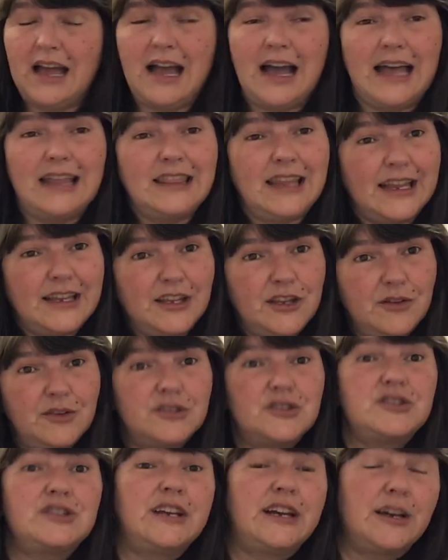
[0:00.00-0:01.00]
I'd like you to
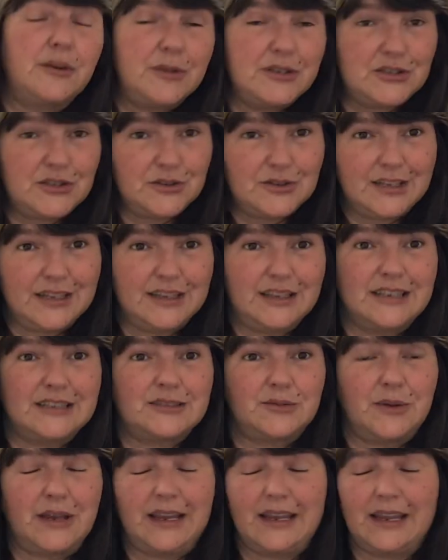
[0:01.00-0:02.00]
share what you did
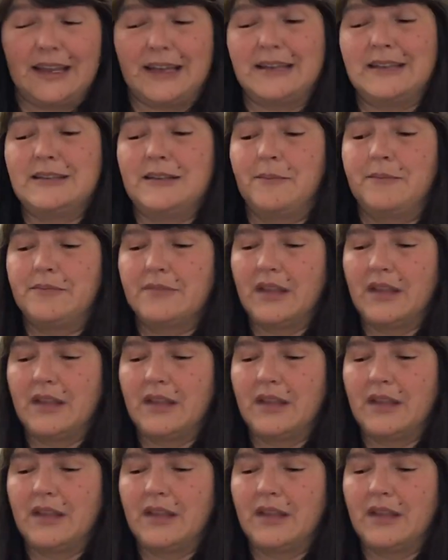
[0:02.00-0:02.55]
this weekend.